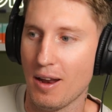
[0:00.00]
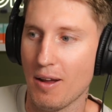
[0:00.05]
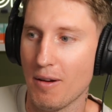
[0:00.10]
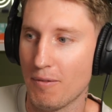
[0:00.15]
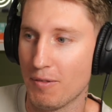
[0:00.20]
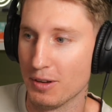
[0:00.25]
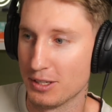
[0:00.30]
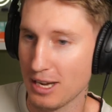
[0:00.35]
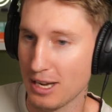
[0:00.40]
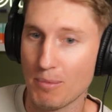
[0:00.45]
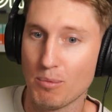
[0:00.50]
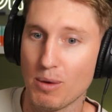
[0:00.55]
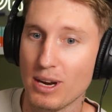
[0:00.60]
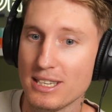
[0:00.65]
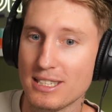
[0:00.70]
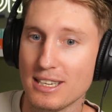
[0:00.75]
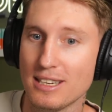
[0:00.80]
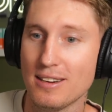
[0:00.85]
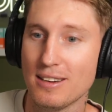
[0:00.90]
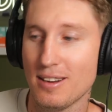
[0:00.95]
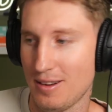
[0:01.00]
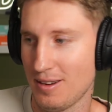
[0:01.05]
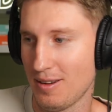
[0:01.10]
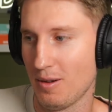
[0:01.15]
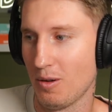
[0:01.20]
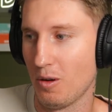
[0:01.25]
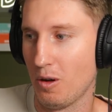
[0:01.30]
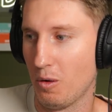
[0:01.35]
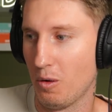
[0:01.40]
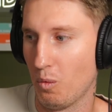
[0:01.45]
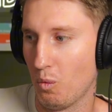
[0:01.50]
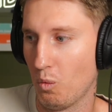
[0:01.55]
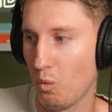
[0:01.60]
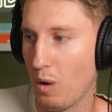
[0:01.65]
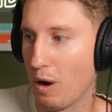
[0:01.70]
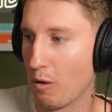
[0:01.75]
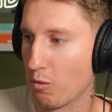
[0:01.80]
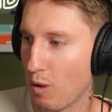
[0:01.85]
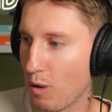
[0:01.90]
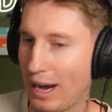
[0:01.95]
For some reason, we're
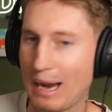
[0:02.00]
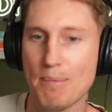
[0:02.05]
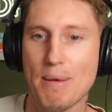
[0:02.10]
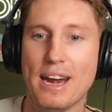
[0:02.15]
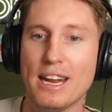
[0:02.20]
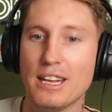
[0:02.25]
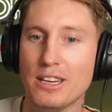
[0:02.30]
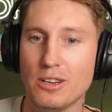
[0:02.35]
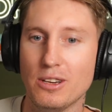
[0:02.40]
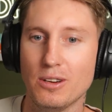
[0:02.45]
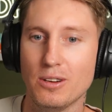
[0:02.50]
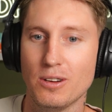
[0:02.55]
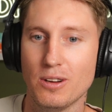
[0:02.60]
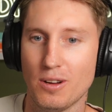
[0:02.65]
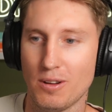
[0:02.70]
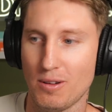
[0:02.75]
recommending you